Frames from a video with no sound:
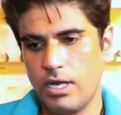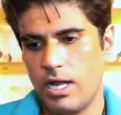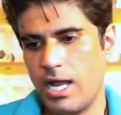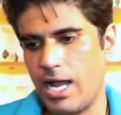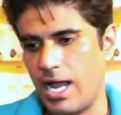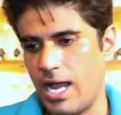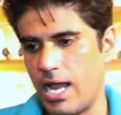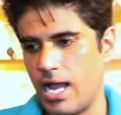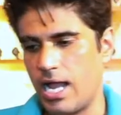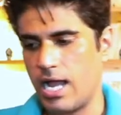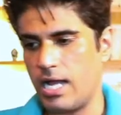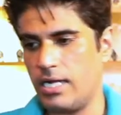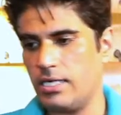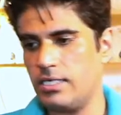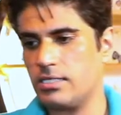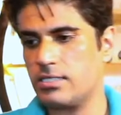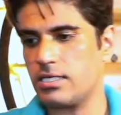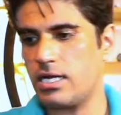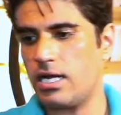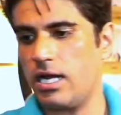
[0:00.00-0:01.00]

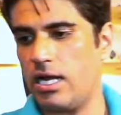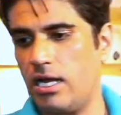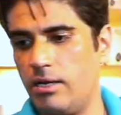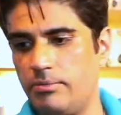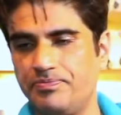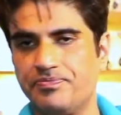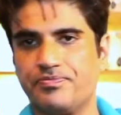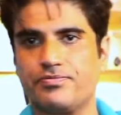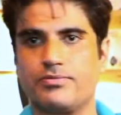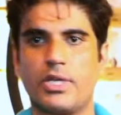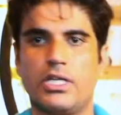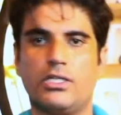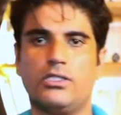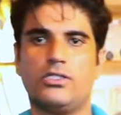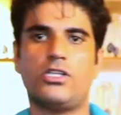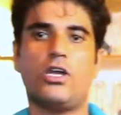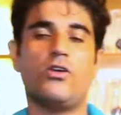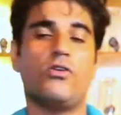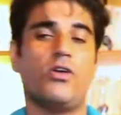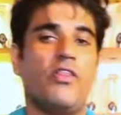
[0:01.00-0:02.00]
And
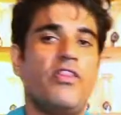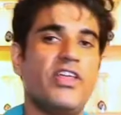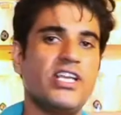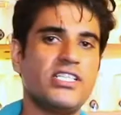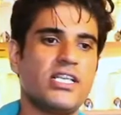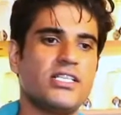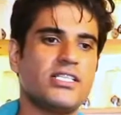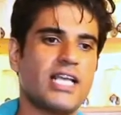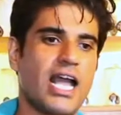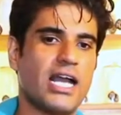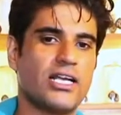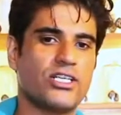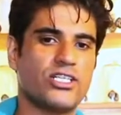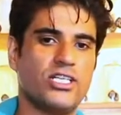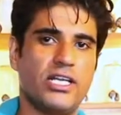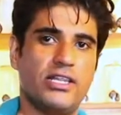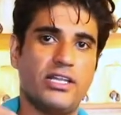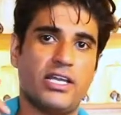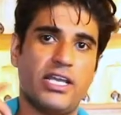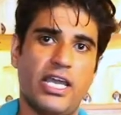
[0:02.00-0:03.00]
so this is
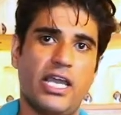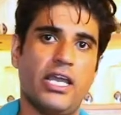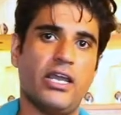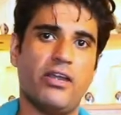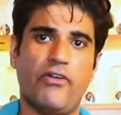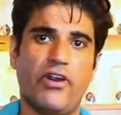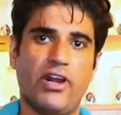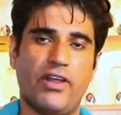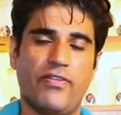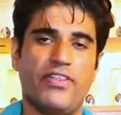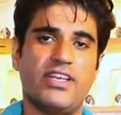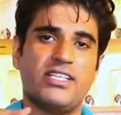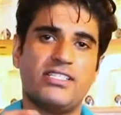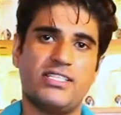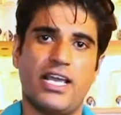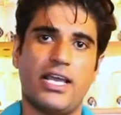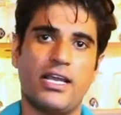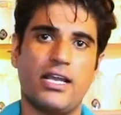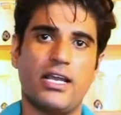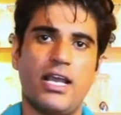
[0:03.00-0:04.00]
actually the key ingredient.
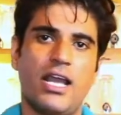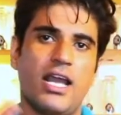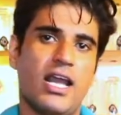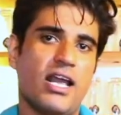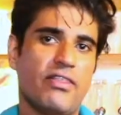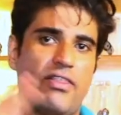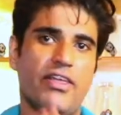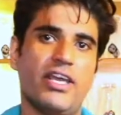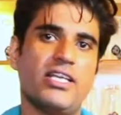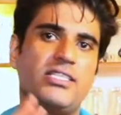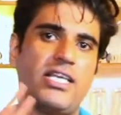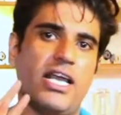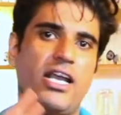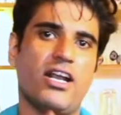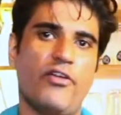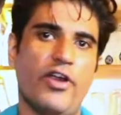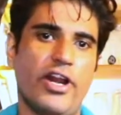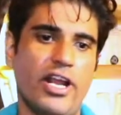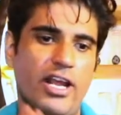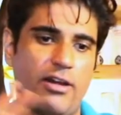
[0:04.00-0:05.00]
This
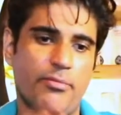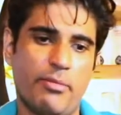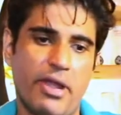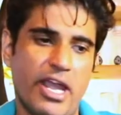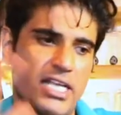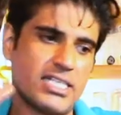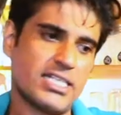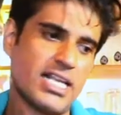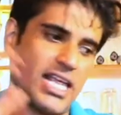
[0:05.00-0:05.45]
ingredient makes